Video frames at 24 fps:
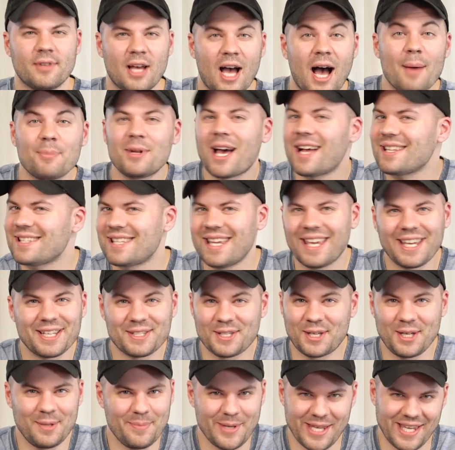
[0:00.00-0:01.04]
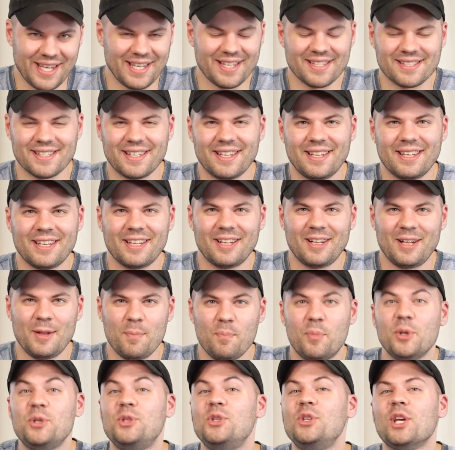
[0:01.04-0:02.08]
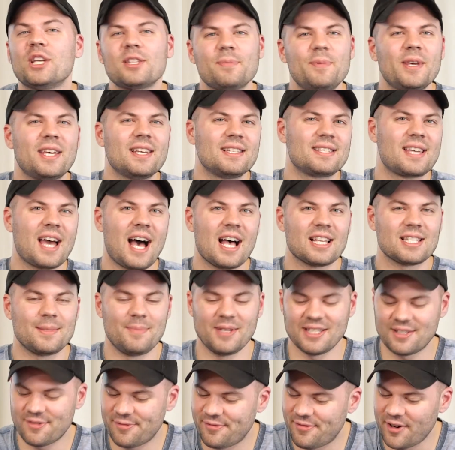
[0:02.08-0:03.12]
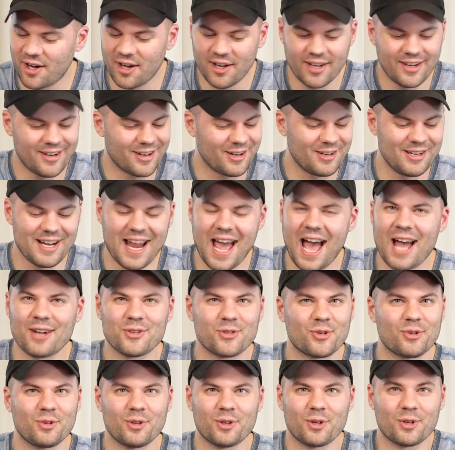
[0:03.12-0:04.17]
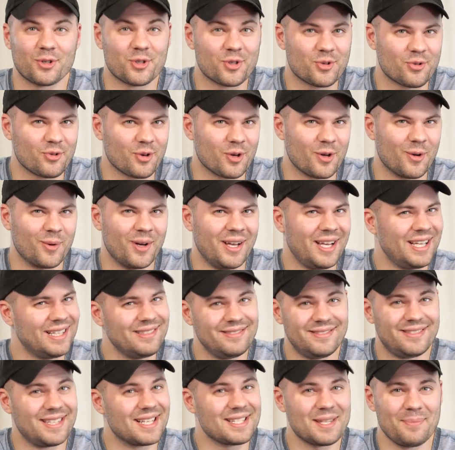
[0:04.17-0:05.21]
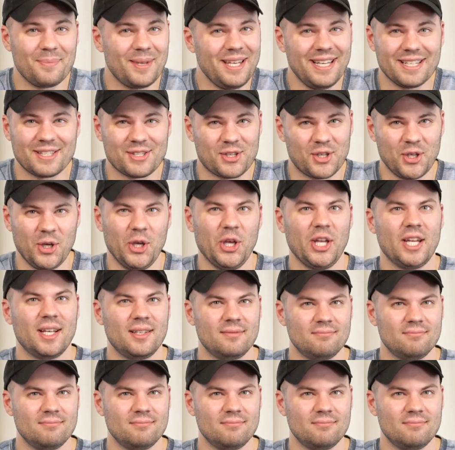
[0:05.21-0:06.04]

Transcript: I'm not saying it's going to be easy, but just because gossip is fun or natural or true doesn't mean it's good.